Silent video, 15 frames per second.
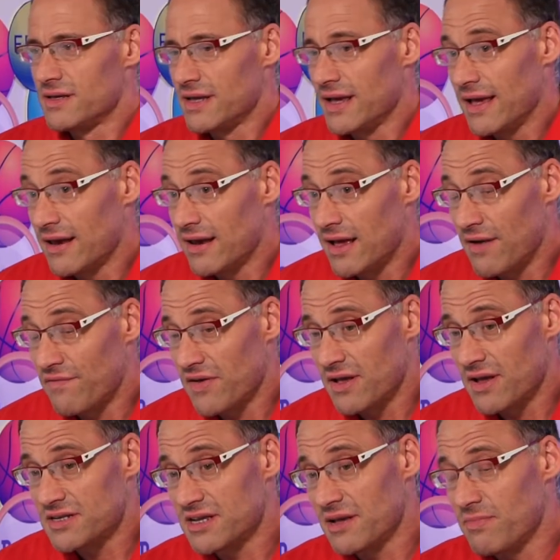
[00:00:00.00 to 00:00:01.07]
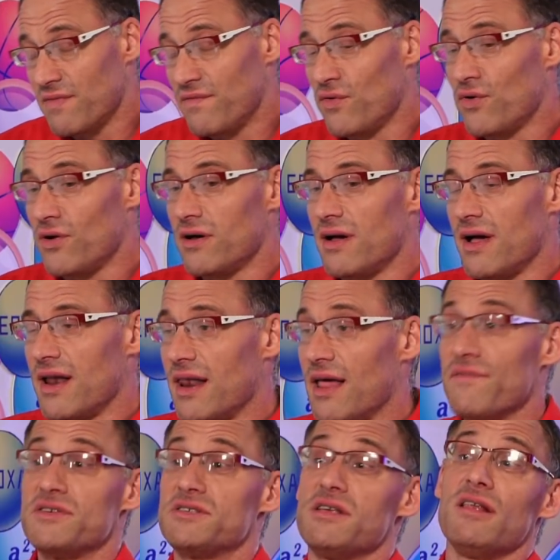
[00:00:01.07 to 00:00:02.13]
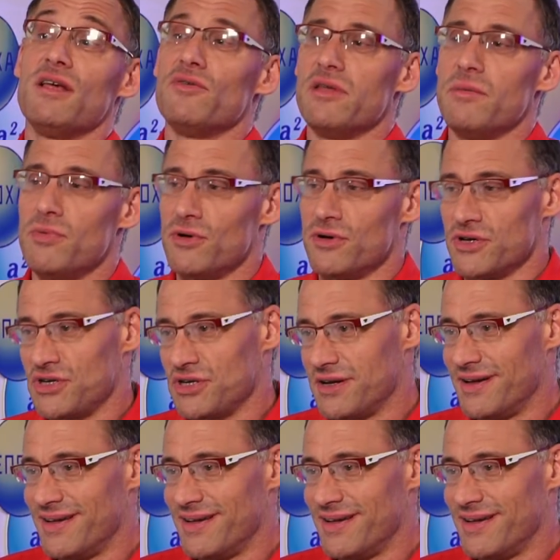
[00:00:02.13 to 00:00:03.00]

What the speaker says: Yeah, I think I said before, I love zelony borscht.